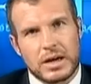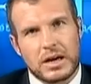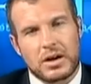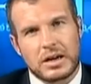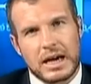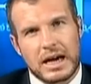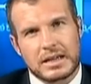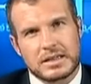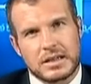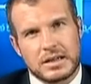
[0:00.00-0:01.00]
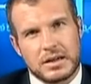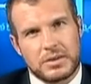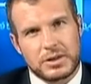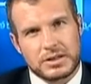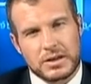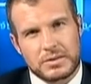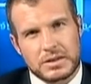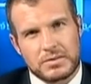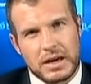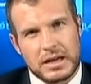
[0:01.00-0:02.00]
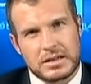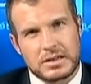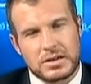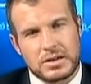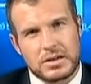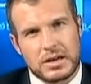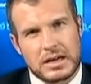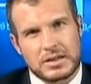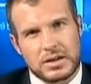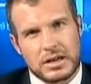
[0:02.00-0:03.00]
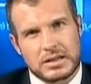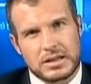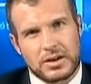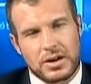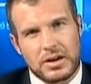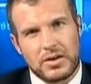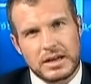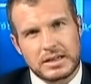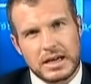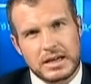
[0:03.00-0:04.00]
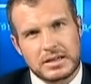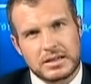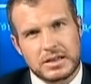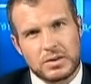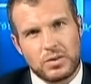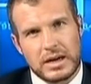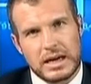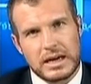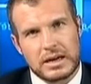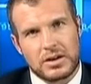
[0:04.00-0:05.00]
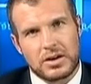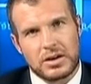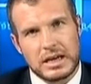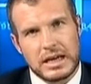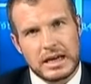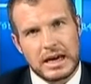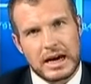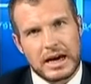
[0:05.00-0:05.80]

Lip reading: we can't act in a prescriptive manner. So as a credit rating agency, we can only